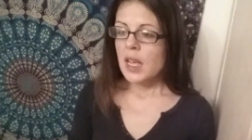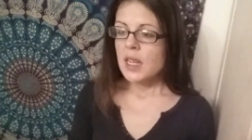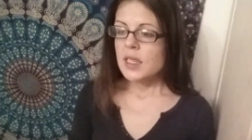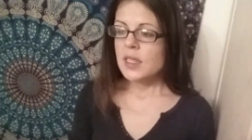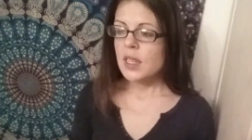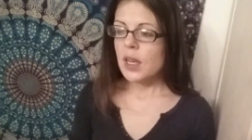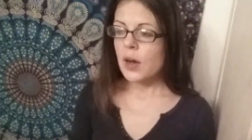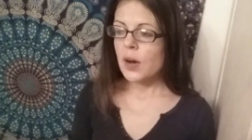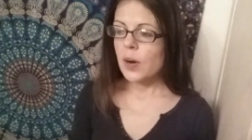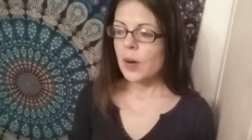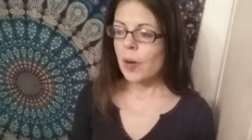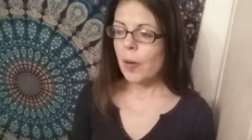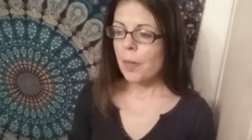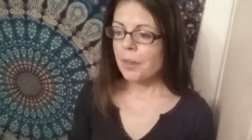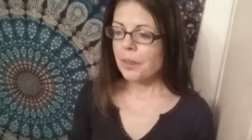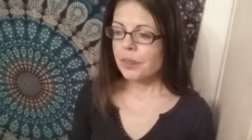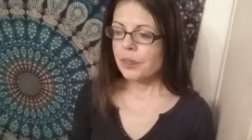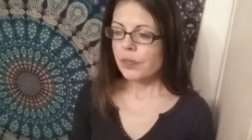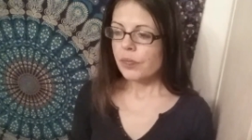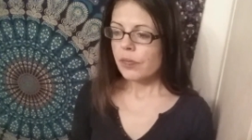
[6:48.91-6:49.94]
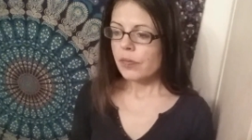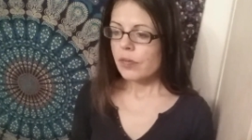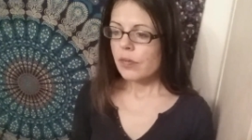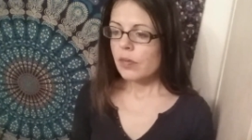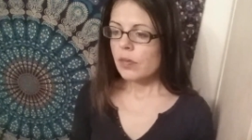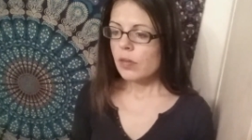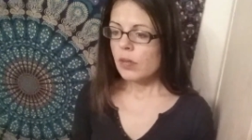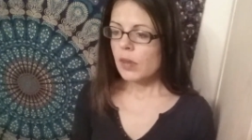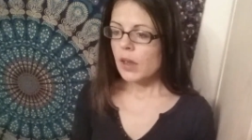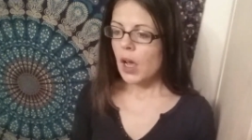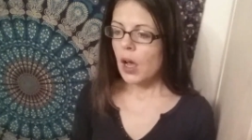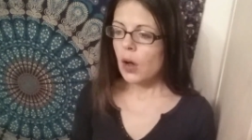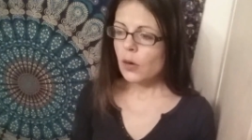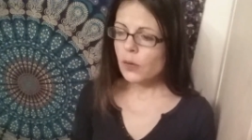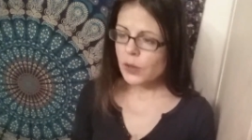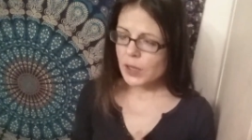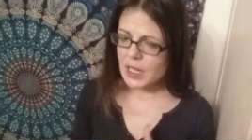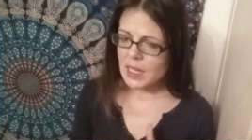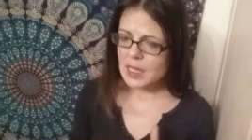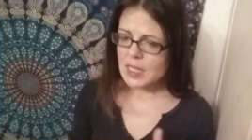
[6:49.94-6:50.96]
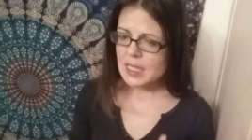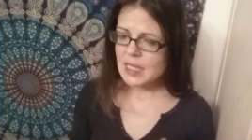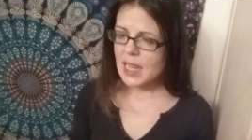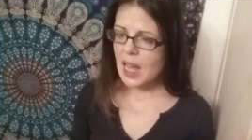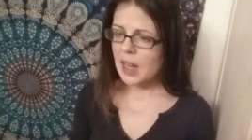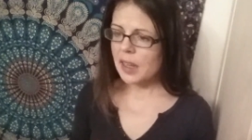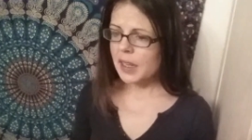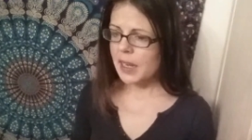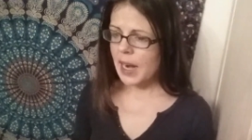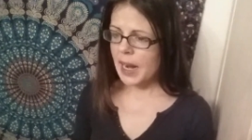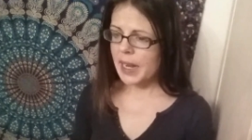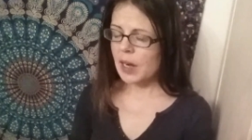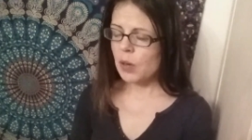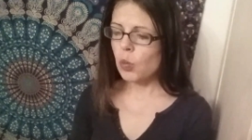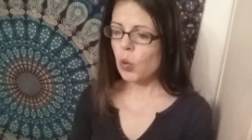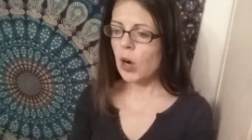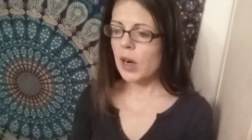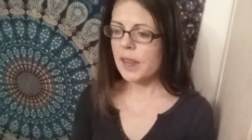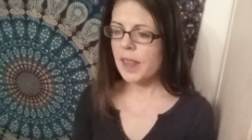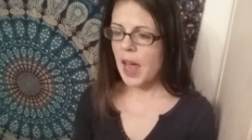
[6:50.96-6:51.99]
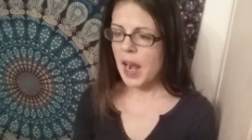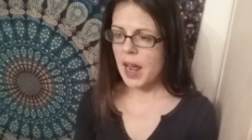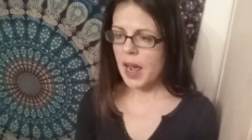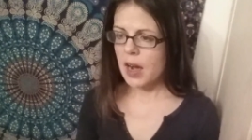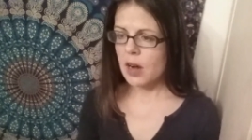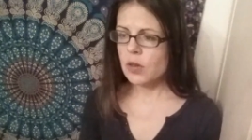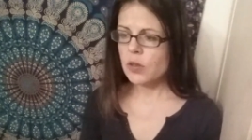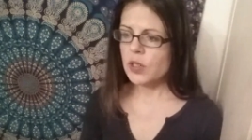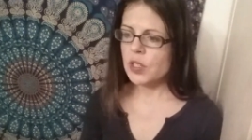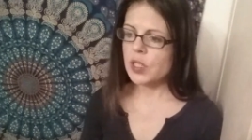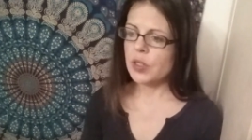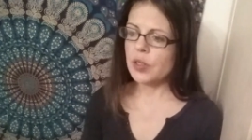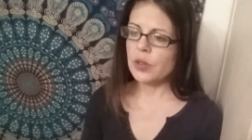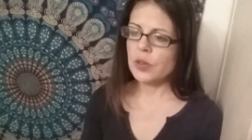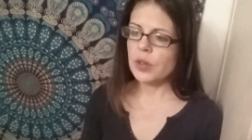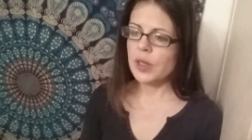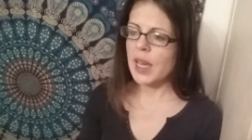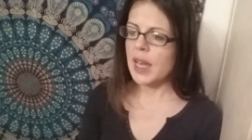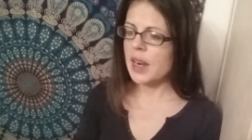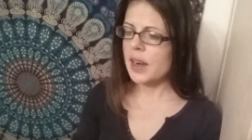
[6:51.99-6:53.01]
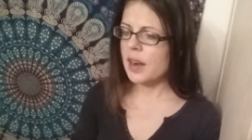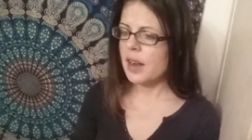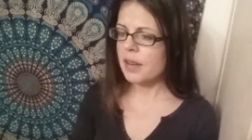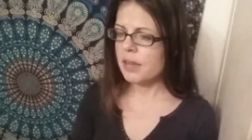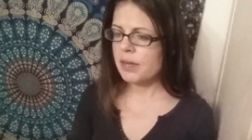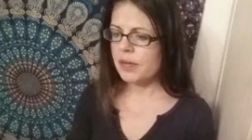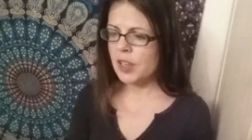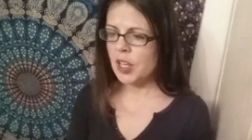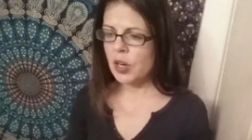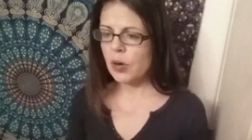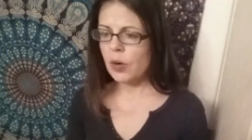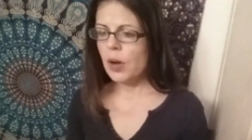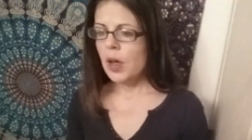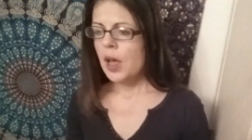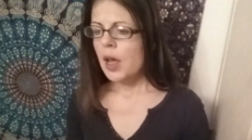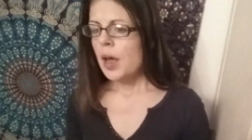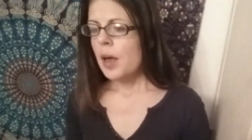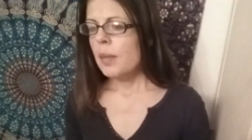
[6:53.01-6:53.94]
So hopefully the salad, I can work that out to get enough, you know,